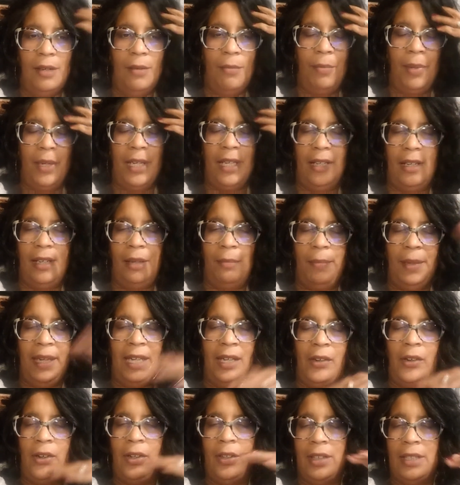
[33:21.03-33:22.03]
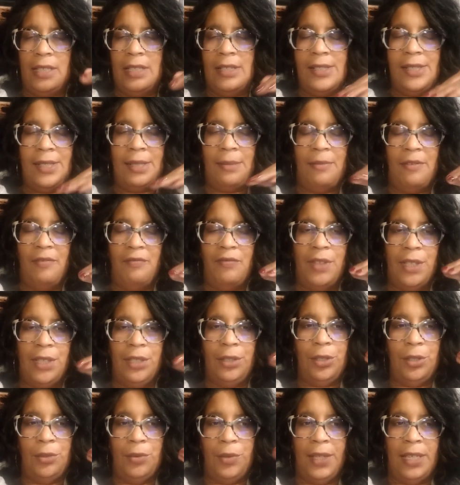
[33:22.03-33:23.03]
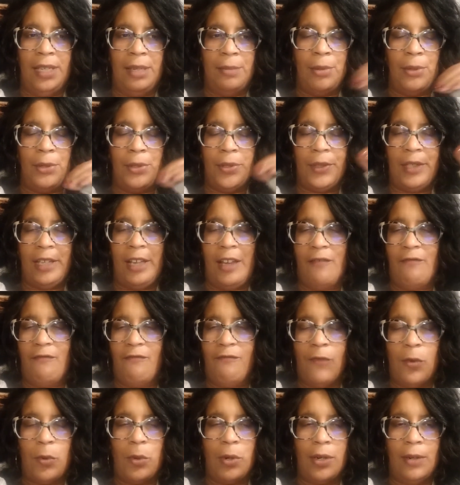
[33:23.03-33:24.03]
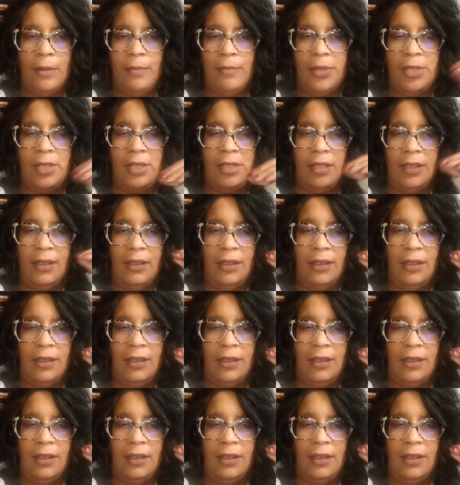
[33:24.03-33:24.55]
But apparently some of the new neighbors have formed